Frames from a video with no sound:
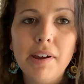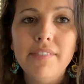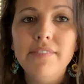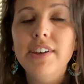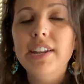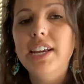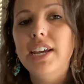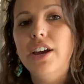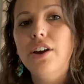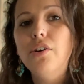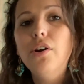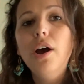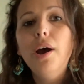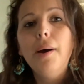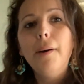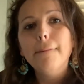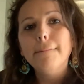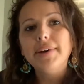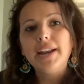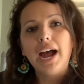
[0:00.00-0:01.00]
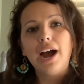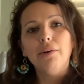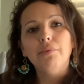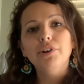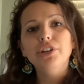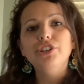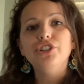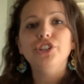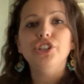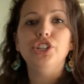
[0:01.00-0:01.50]
video, but I
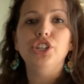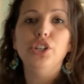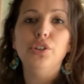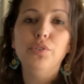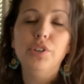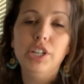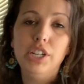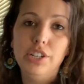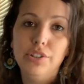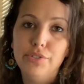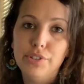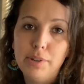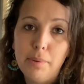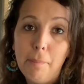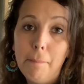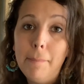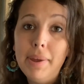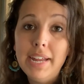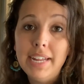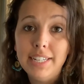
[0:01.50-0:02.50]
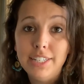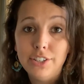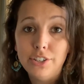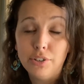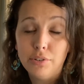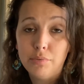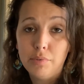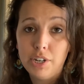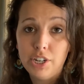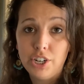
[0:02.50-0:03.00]
want you to use a pencil
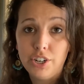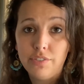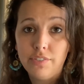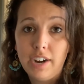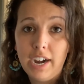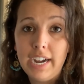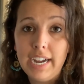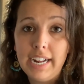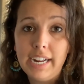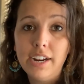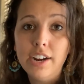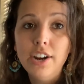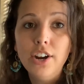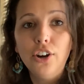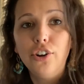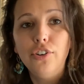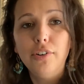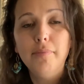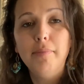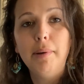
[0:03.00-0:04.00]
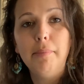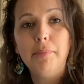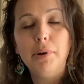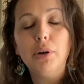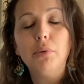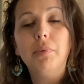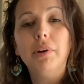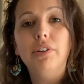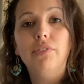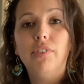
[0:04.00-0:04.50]
when you're writing. Remember,
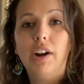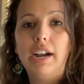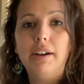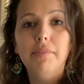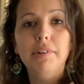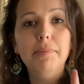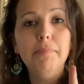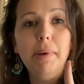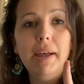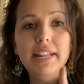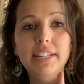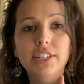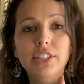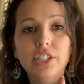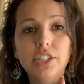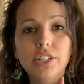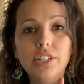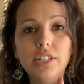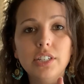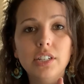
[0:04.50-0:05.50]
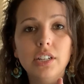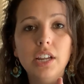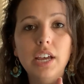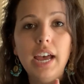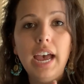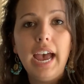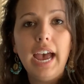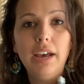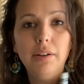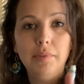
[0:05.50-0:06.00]
we write with pencils
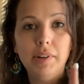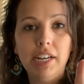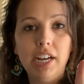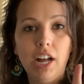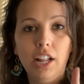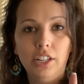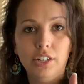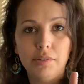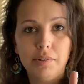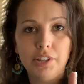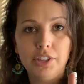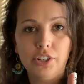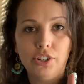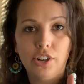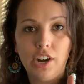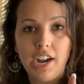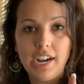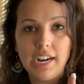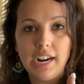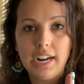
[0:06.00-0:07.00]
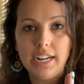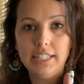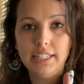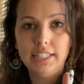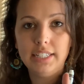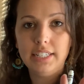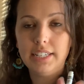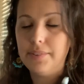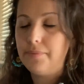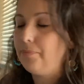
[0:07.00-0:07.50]
and we color with crayons.